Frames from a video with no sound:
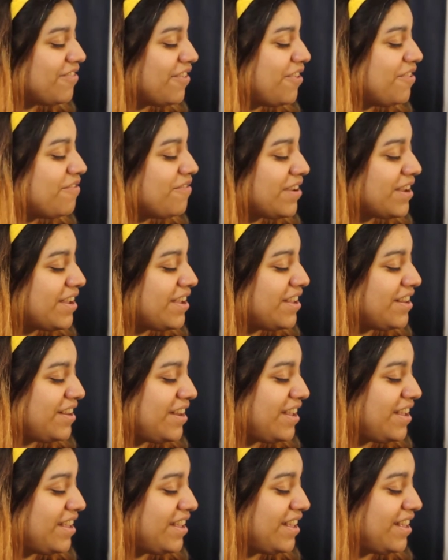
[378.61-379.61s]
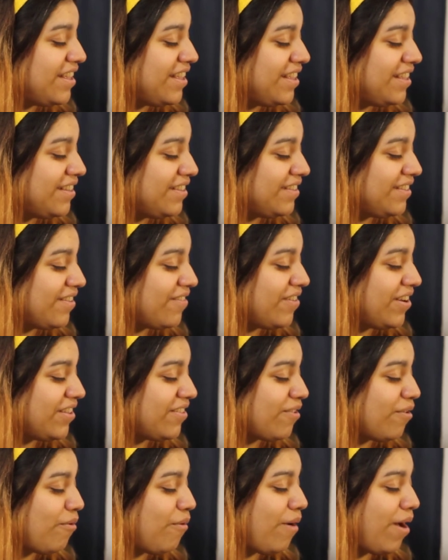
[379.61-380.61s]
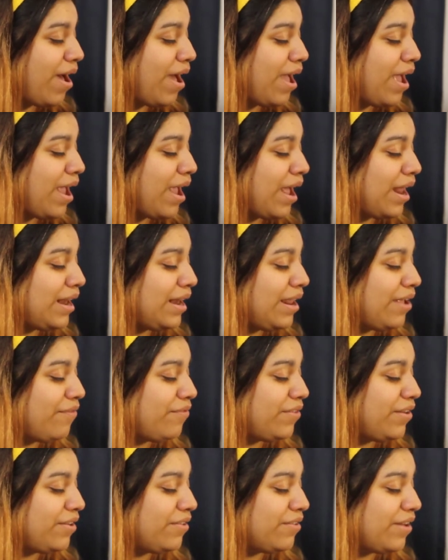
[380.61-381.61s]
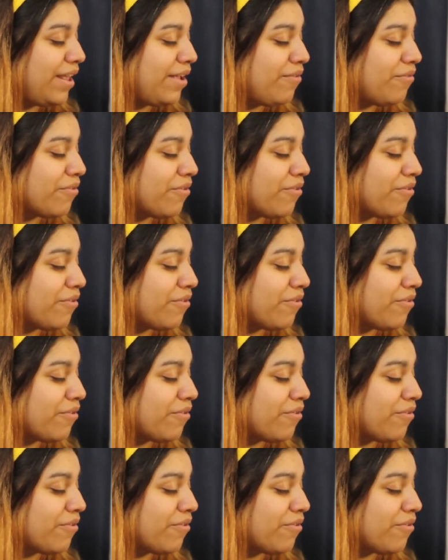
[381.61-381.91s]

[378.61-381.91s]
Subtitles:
Oh my goodness. The reason why I live is like